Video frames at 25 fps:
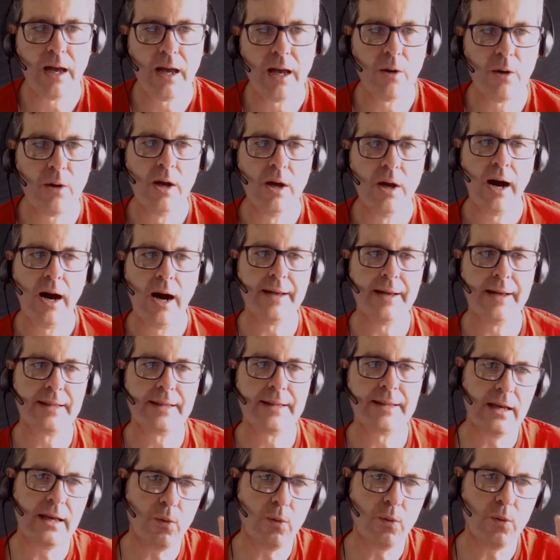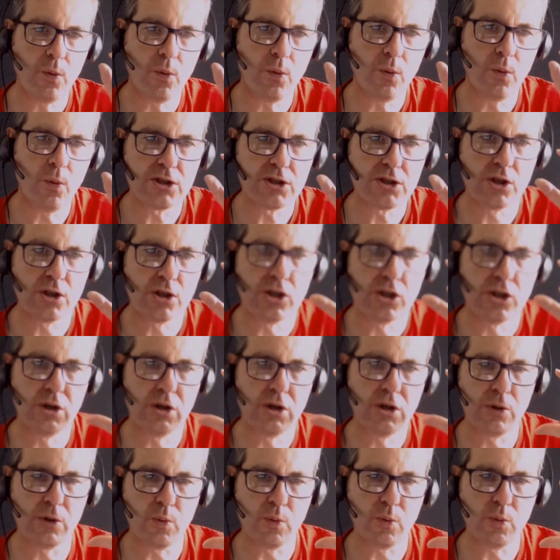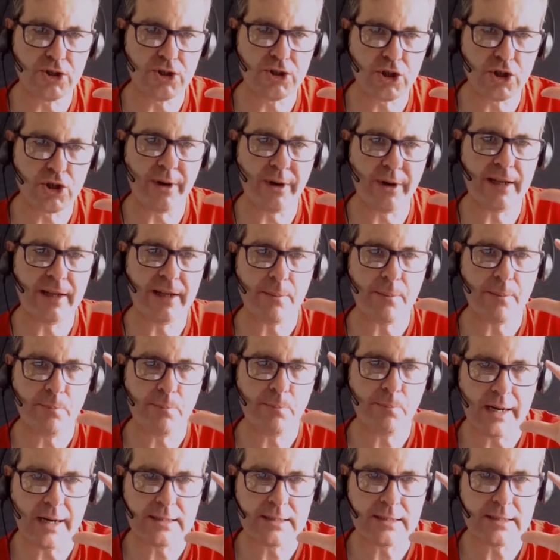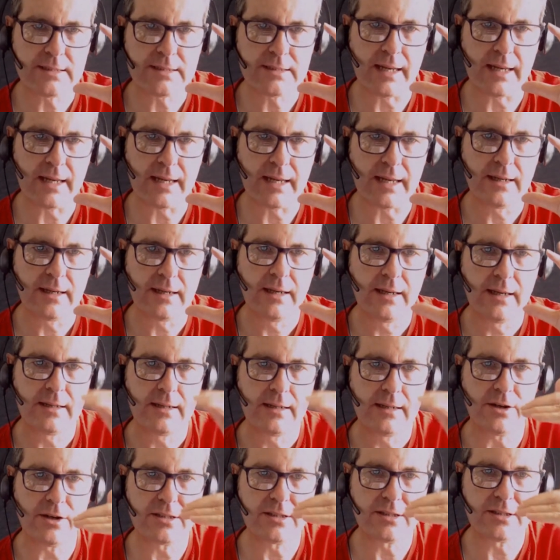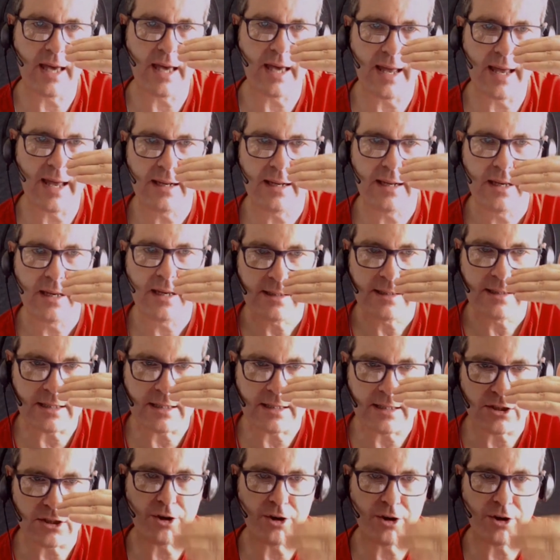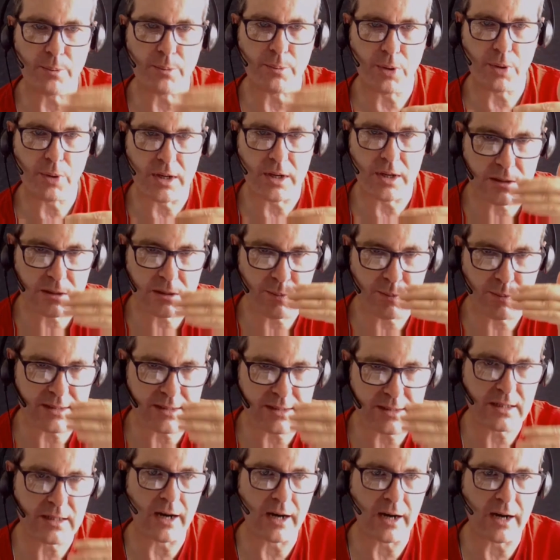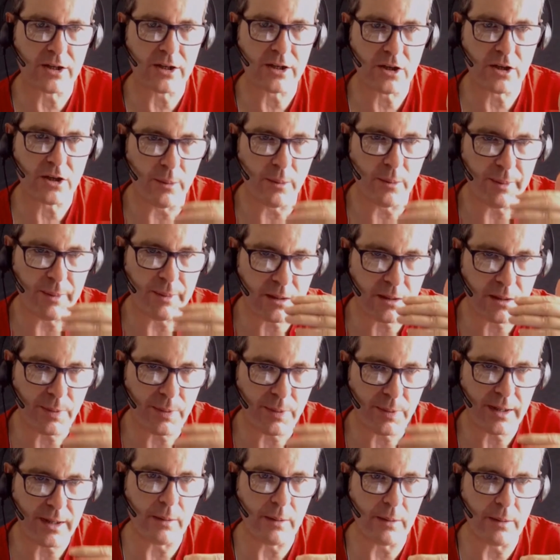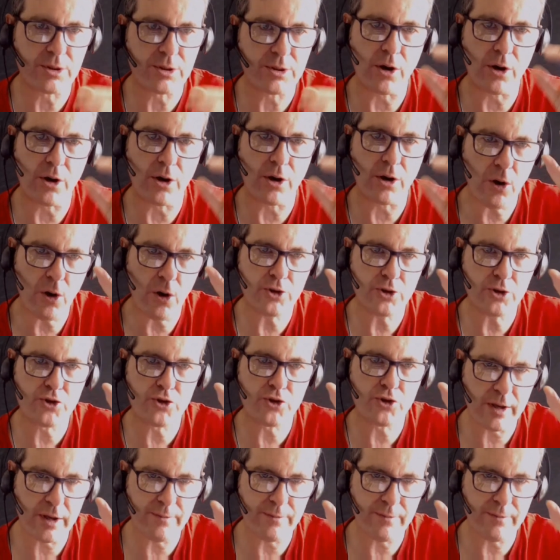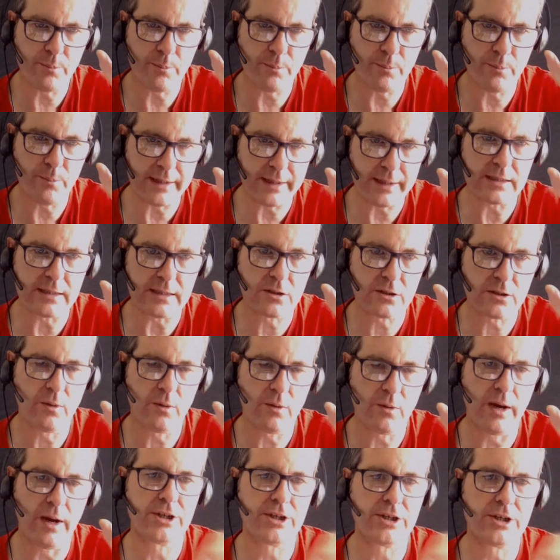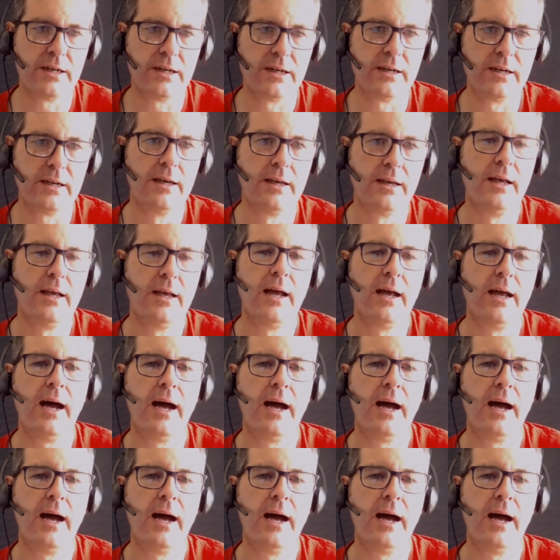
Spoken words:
Now, I think once you're in that mindset, there's then these other principles start to come into play, but they're all driven by this question.